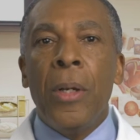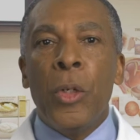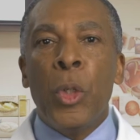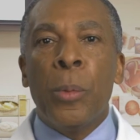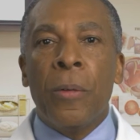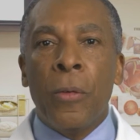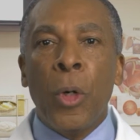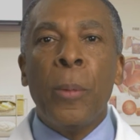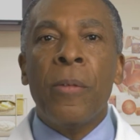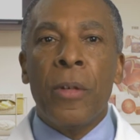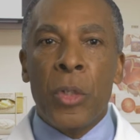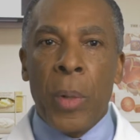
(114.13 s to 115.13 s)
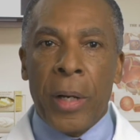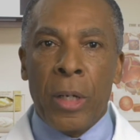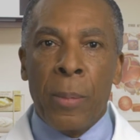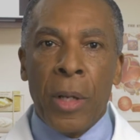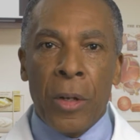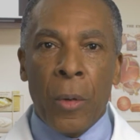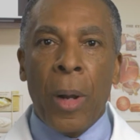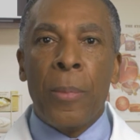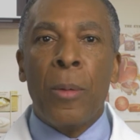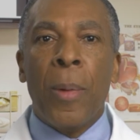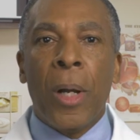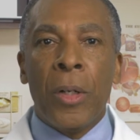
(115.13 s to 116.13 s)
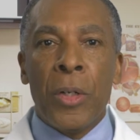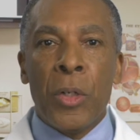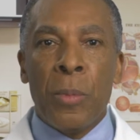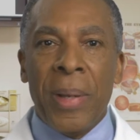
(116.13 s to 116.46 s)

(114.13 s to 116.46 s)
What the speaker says: To perform a vitrectomy, your ophthalmologist